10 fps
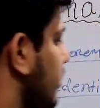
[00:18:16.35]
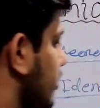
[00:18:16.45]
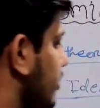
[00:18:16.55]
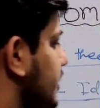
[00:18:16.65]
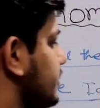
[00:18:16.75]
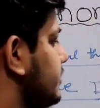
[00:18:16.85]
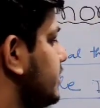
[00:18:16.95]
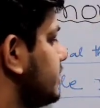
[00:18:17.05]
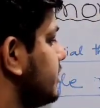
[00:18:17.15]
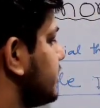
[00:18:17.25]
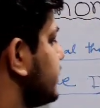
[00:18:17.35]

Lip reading: Okay students, this